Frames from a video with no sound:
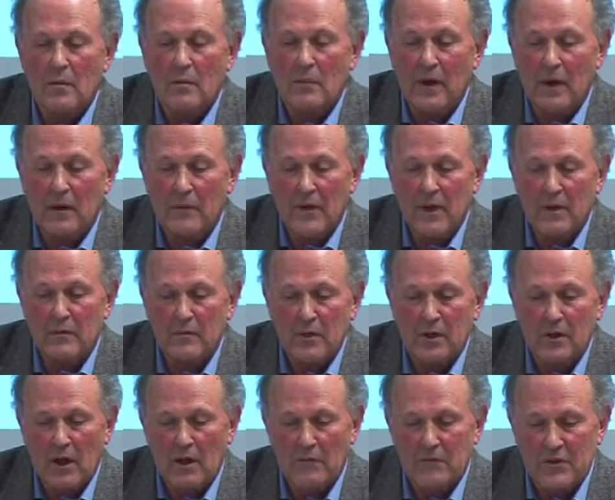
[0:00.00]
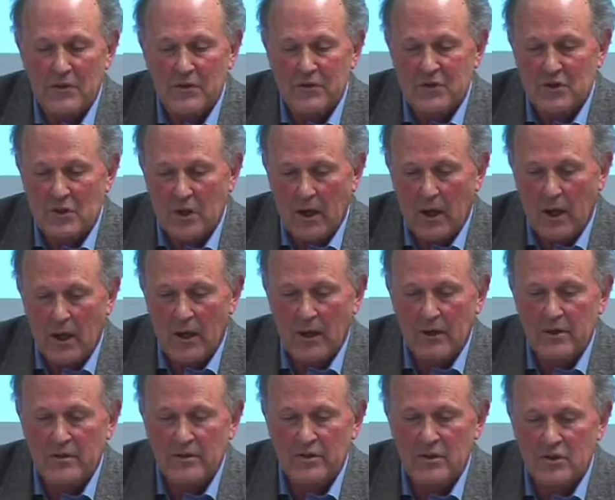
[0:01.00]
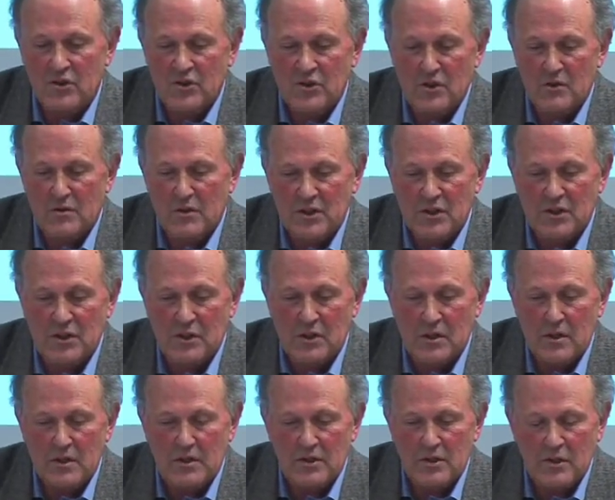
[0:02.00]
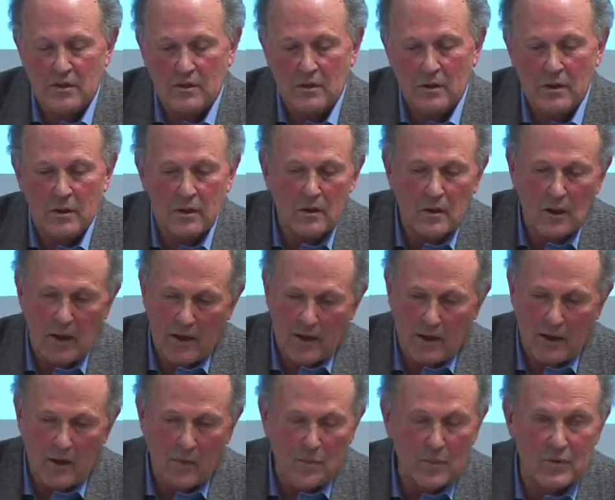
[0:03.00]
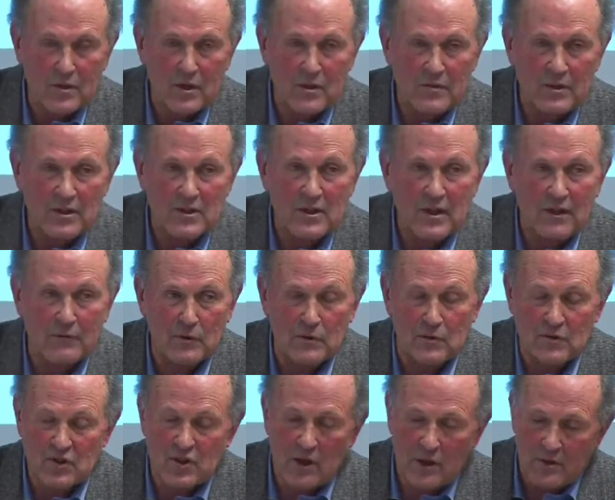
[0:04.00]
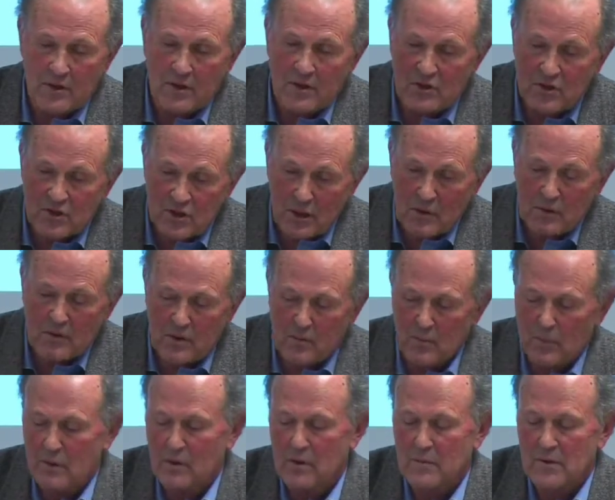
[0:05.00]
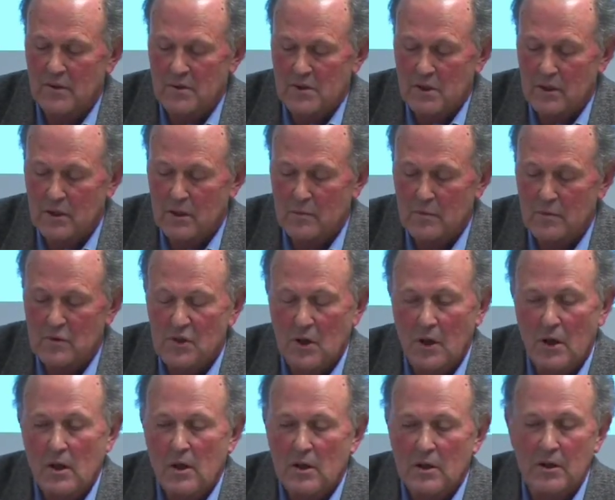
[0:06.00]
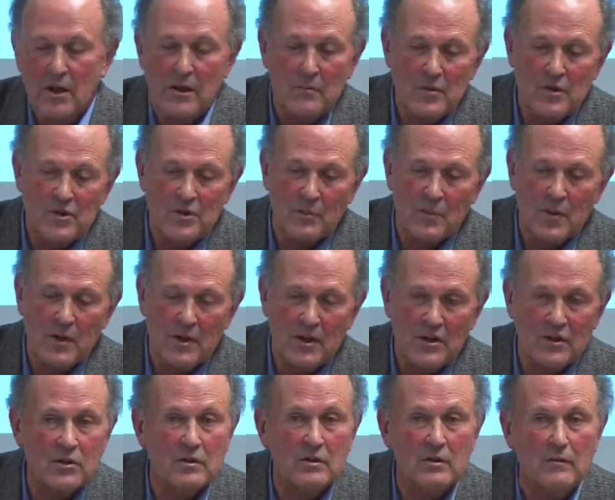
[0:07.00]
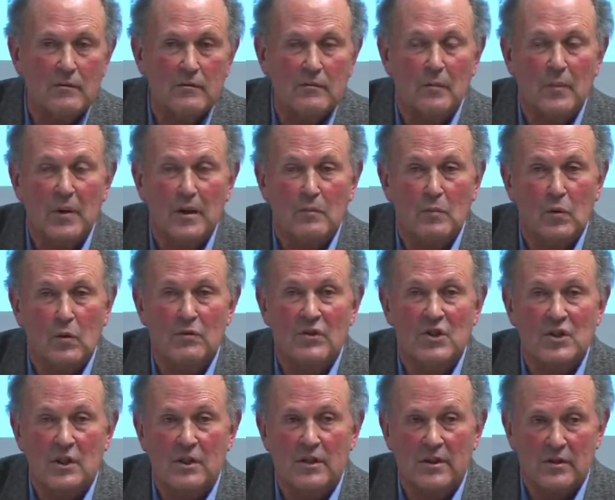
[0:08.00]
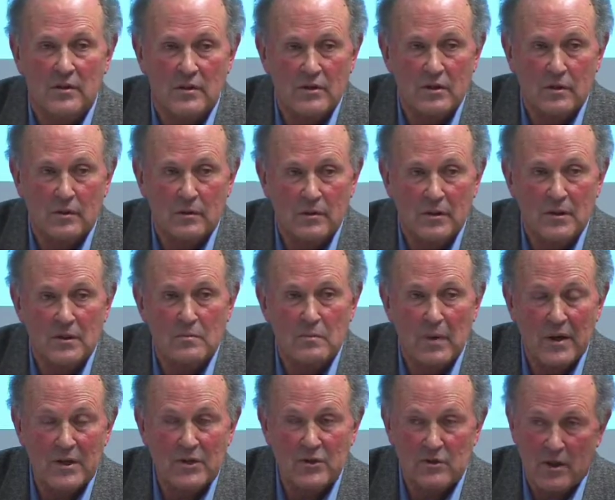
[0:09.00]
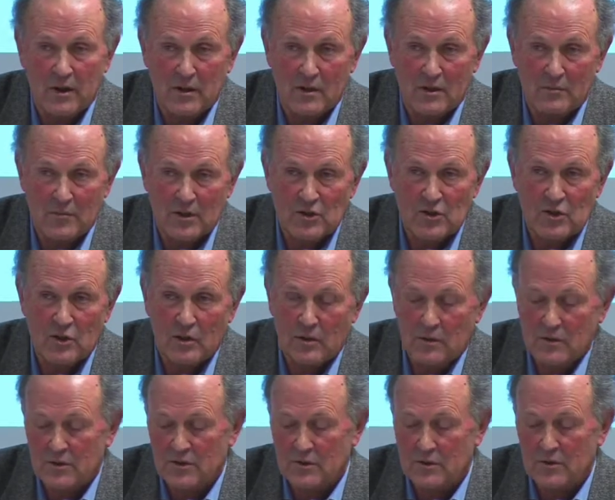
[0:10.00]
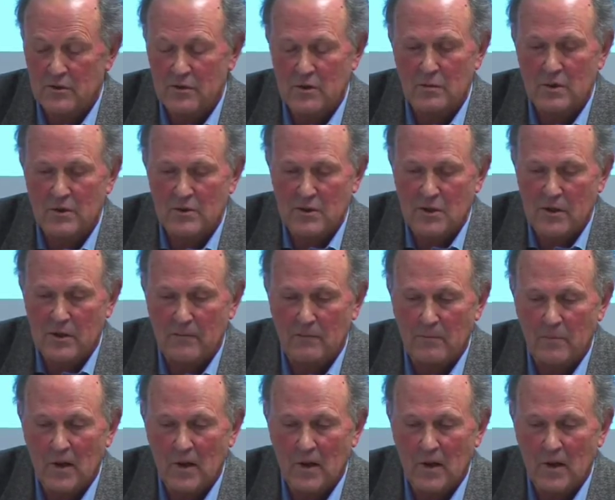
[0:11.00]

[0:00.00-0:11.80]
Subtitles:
but then recovers and soon exceeds the previous level. So in total employment terms, Cambridge appears to have been more resilient to these major economic shocks than Swansea.